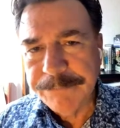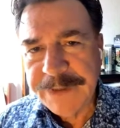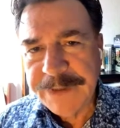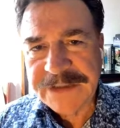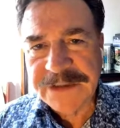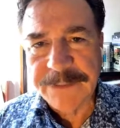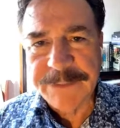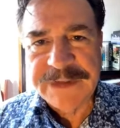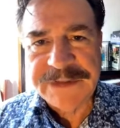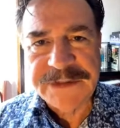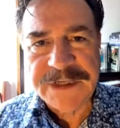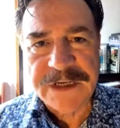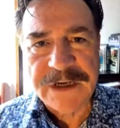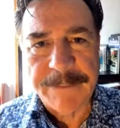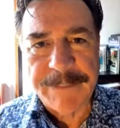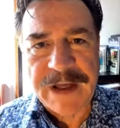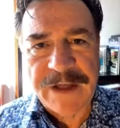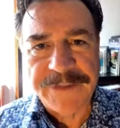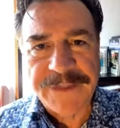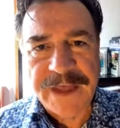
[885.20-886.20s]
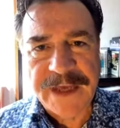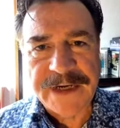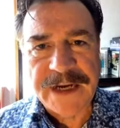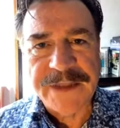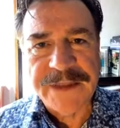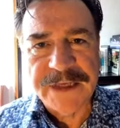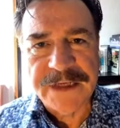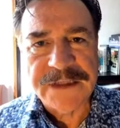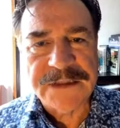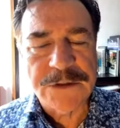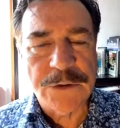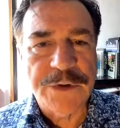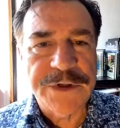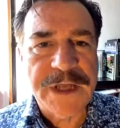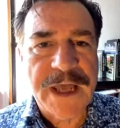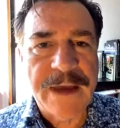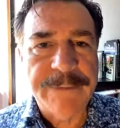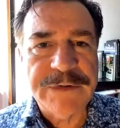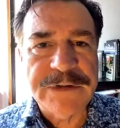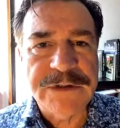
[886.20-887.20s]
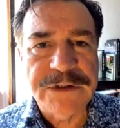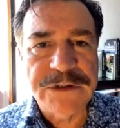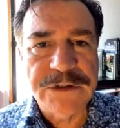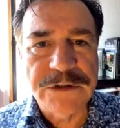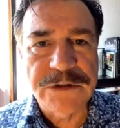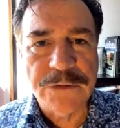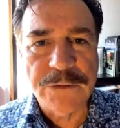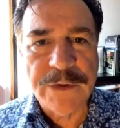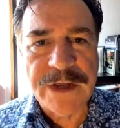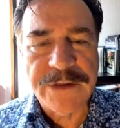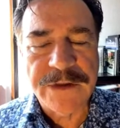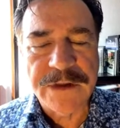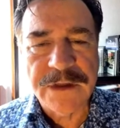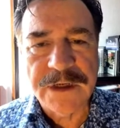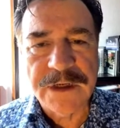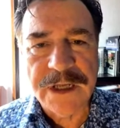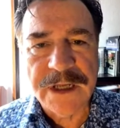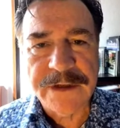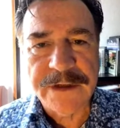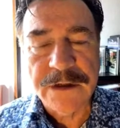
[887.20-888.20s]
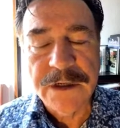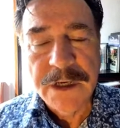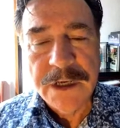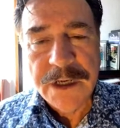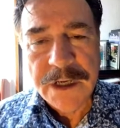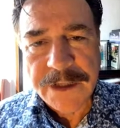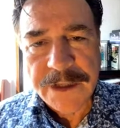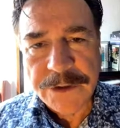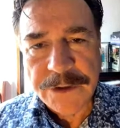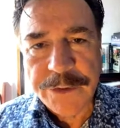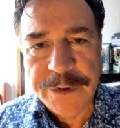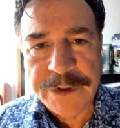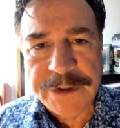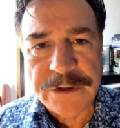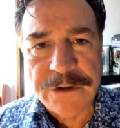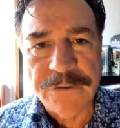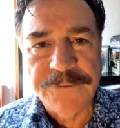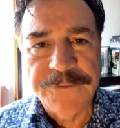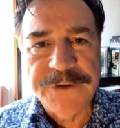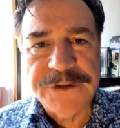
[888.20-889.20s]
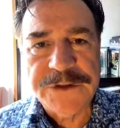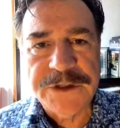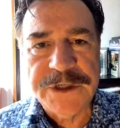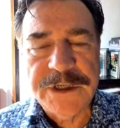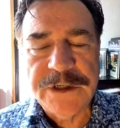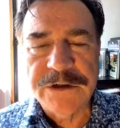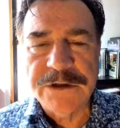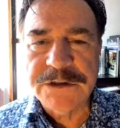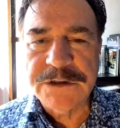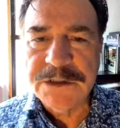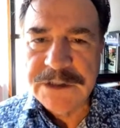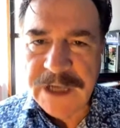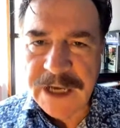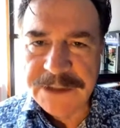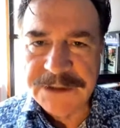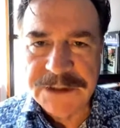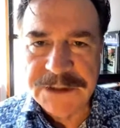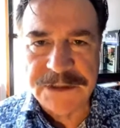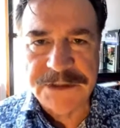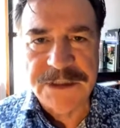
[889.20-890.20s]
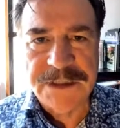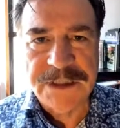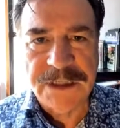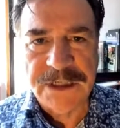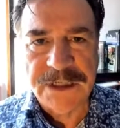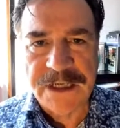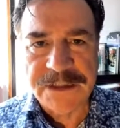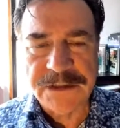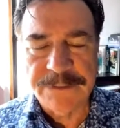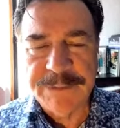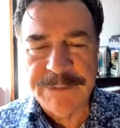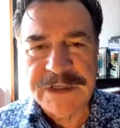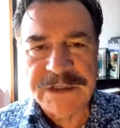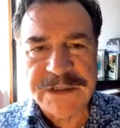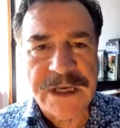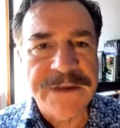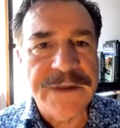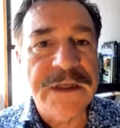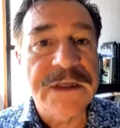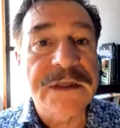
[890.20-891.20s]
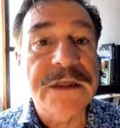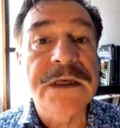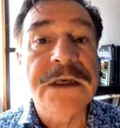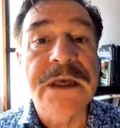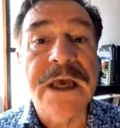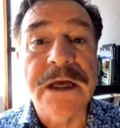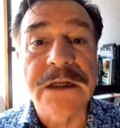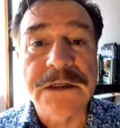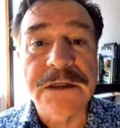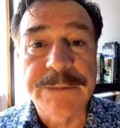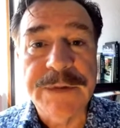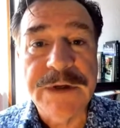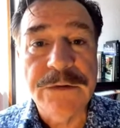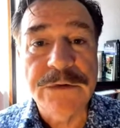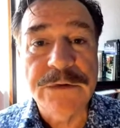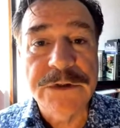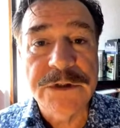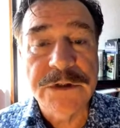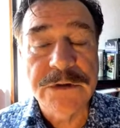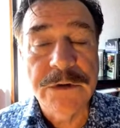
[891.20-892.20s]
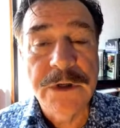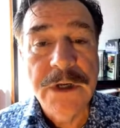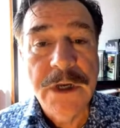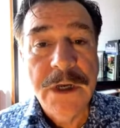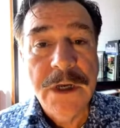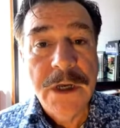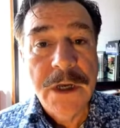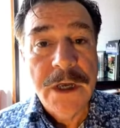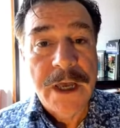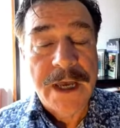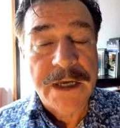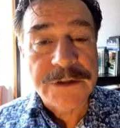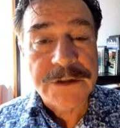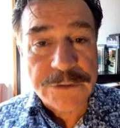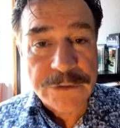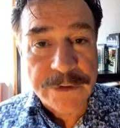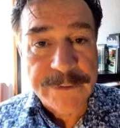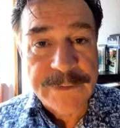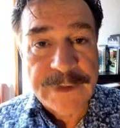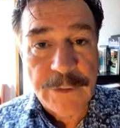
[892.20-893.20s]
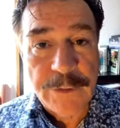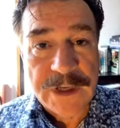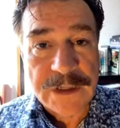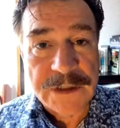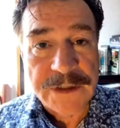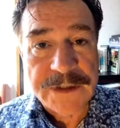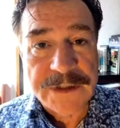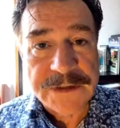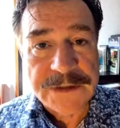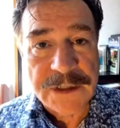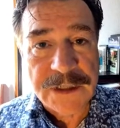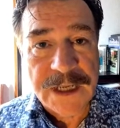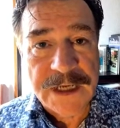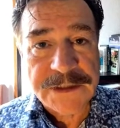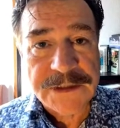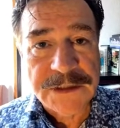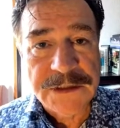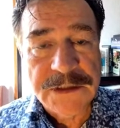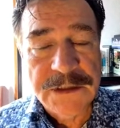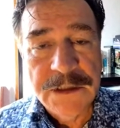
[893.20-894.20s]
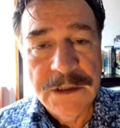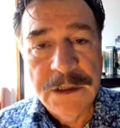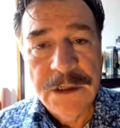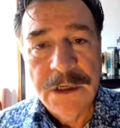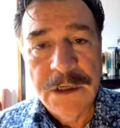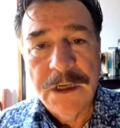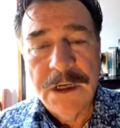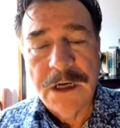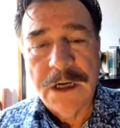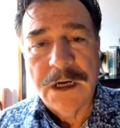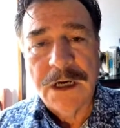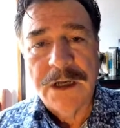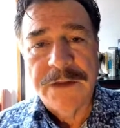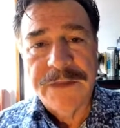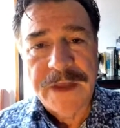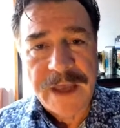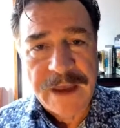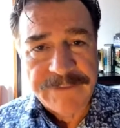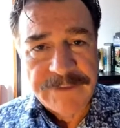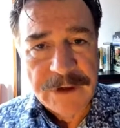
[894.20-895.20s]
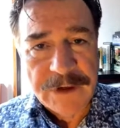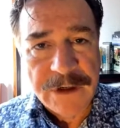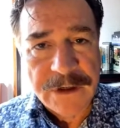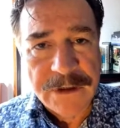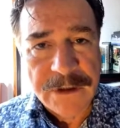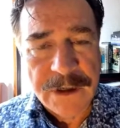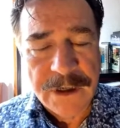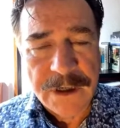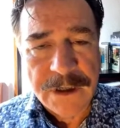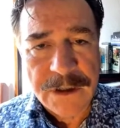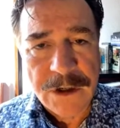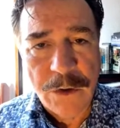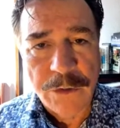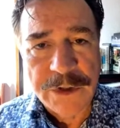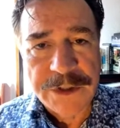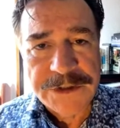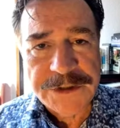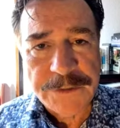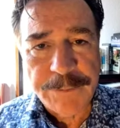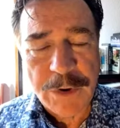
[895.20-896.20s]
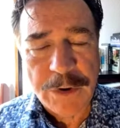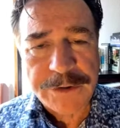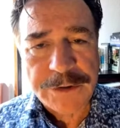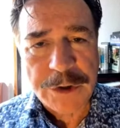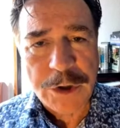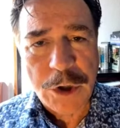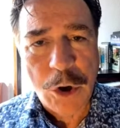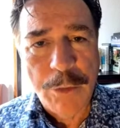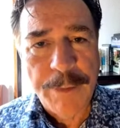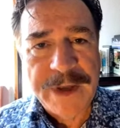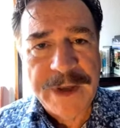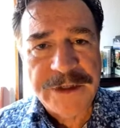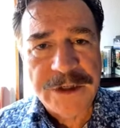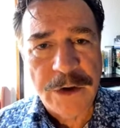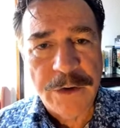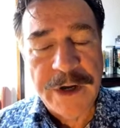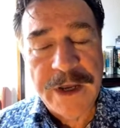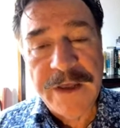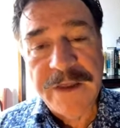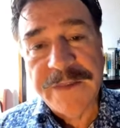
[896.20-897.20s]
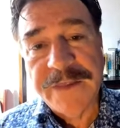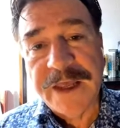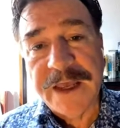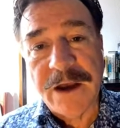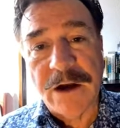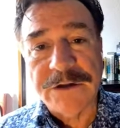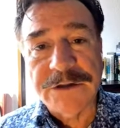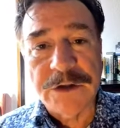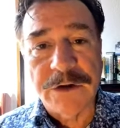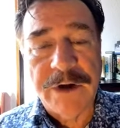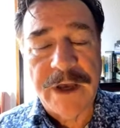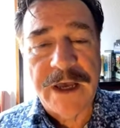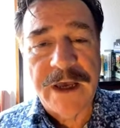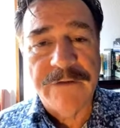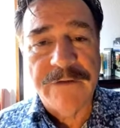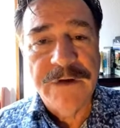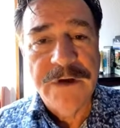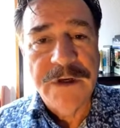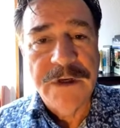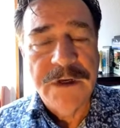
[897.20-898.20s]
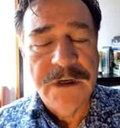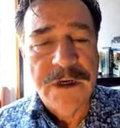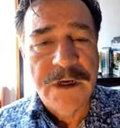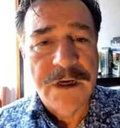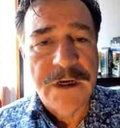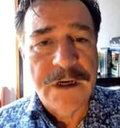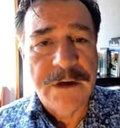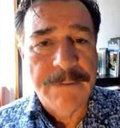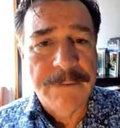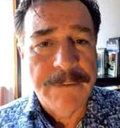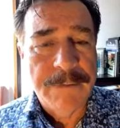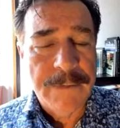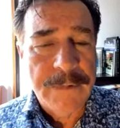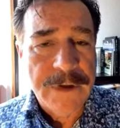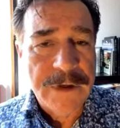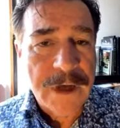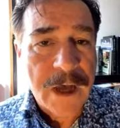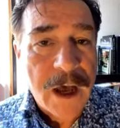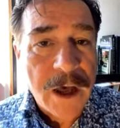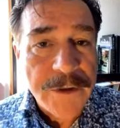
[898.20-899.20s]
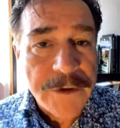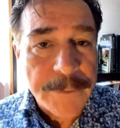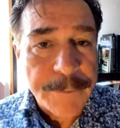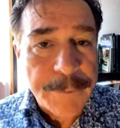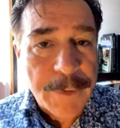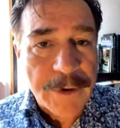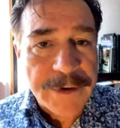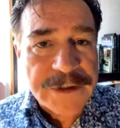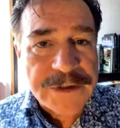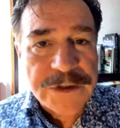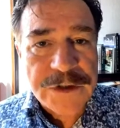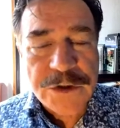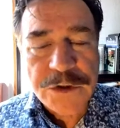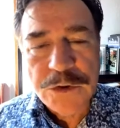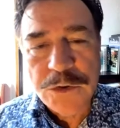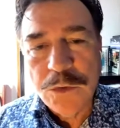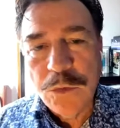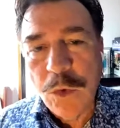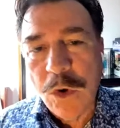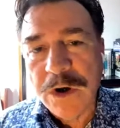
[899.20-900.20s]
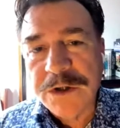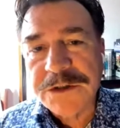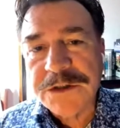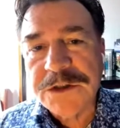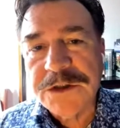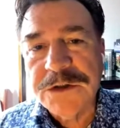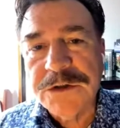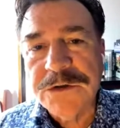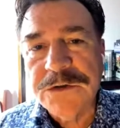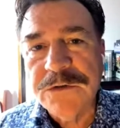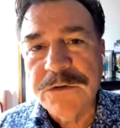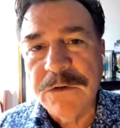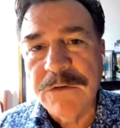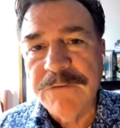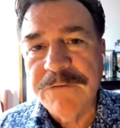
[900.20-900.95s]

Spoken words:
pessimistic about that. I think it's going to happen sooner rather than later. And the critical feature here is not just the election, because I think the LDP will do extremely well in this election. They have the coalition partner Komeito, and they also have other parties who want to